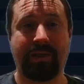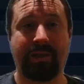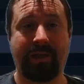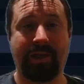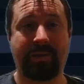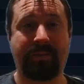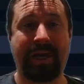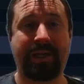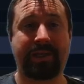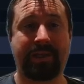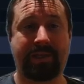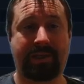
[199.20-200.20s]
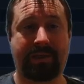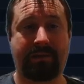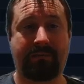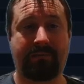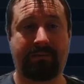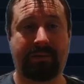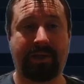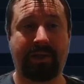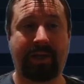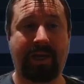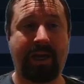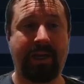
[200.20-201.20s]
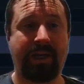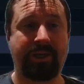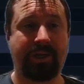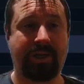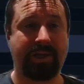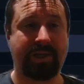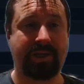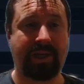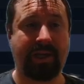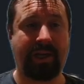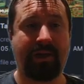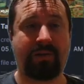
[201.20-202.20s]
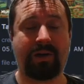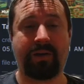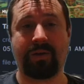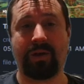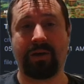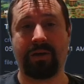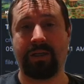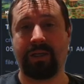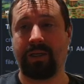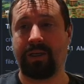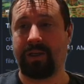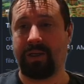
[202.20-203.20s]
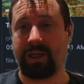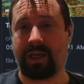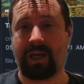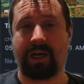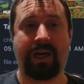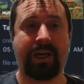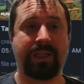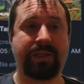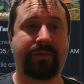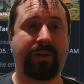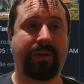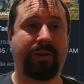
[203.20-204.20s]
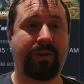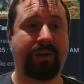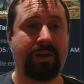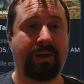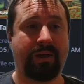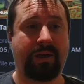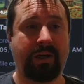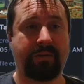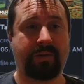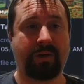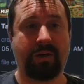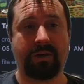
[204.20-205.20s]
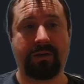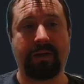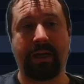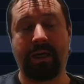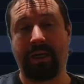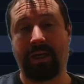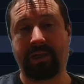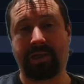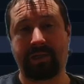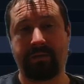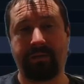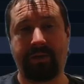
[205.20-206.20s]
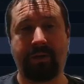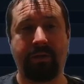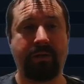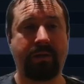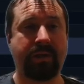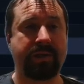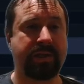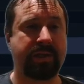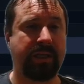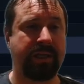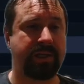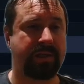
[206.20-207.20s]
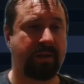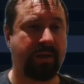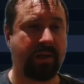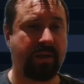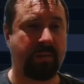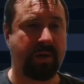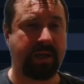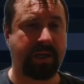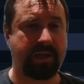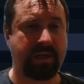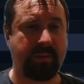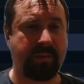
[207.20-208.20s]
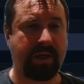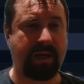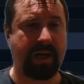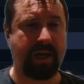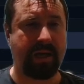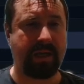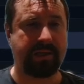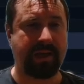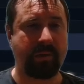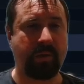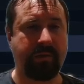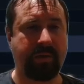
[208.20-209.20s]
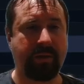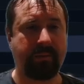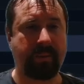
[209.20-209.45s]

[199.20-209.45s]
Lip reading: is bases. Okay, and as you can see here, I've got a cards view. I've got a list view. Is this a list? I think it might actually be a table view.